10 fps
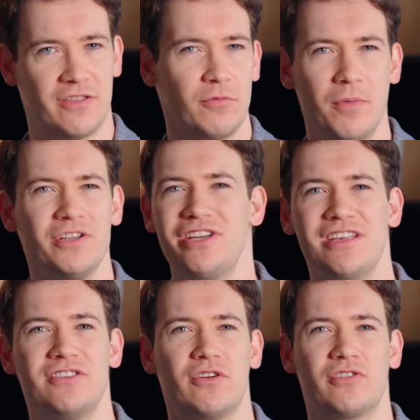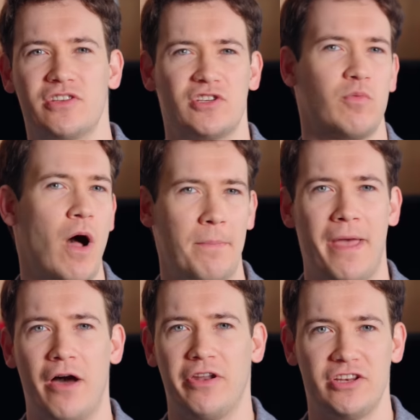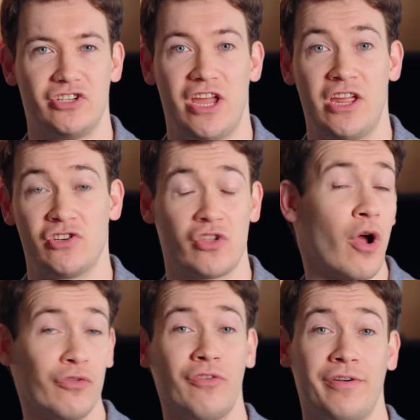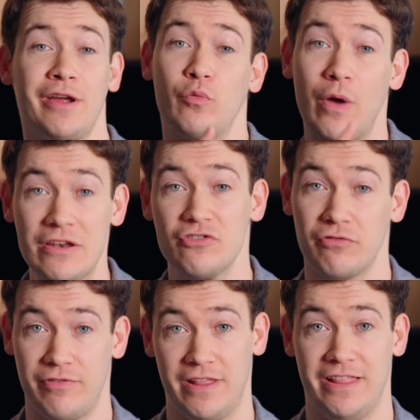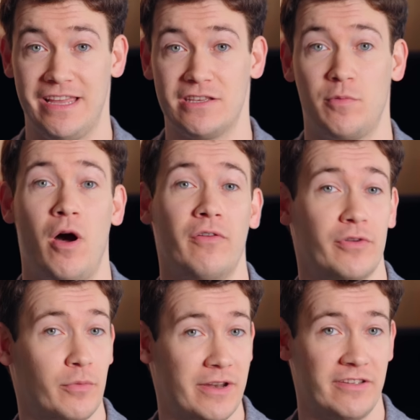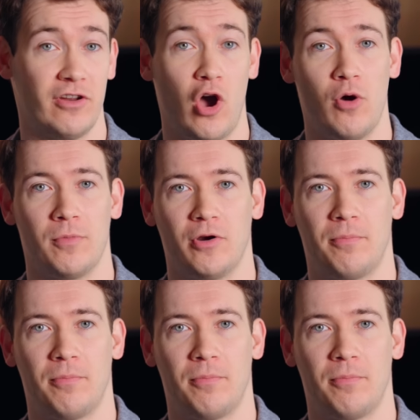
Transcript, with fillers: They're much easier to swap out and change. They're also very renter friendly as well if you're renting a home or